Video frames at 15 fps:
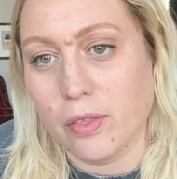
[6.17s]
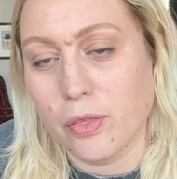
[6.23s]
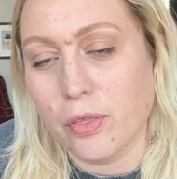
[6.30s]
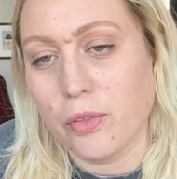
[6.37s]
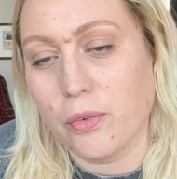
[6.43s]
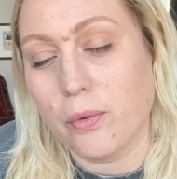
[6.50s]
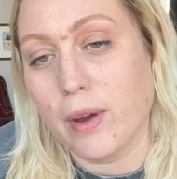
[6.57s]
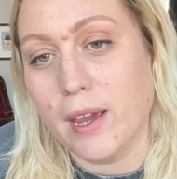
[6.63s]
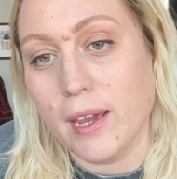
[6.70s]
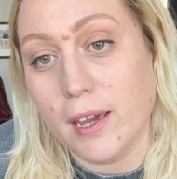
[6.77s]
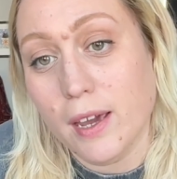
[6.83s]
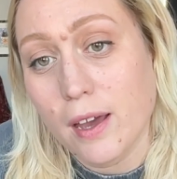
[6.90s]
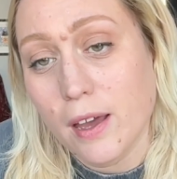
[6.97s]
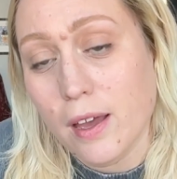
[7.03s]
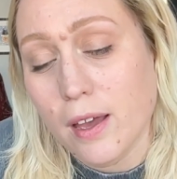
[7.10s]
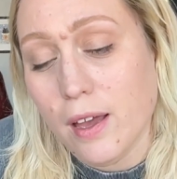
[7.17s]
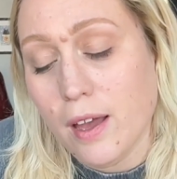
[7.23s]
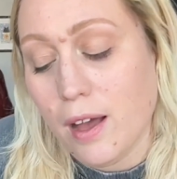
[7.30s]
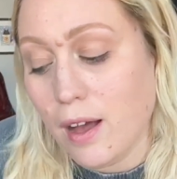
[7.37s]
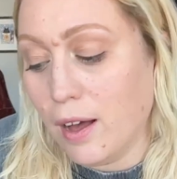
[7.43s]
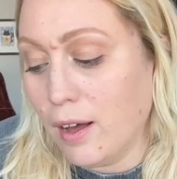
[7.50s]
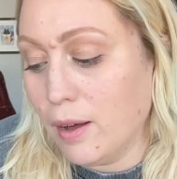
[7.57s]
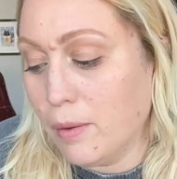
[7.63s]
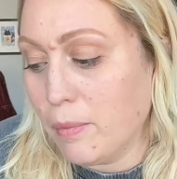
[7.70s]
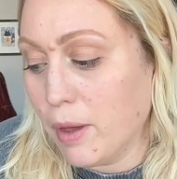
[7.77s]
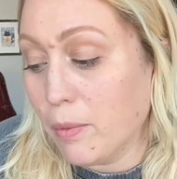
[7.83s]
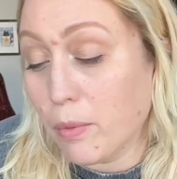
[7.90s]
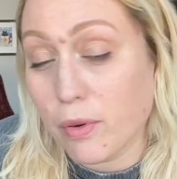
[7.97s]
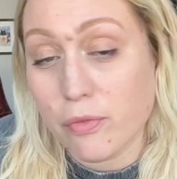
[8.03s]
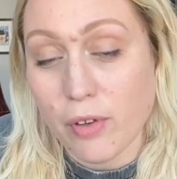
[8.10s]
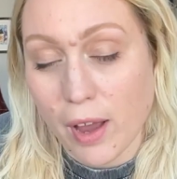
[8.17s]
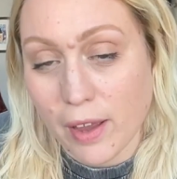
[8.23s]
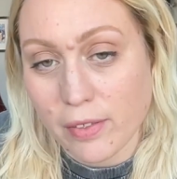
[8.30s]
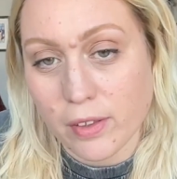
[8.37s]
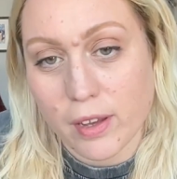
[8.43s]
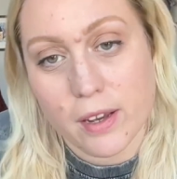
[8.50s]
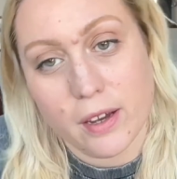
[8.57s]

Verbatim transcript: 3. Um, and we're finally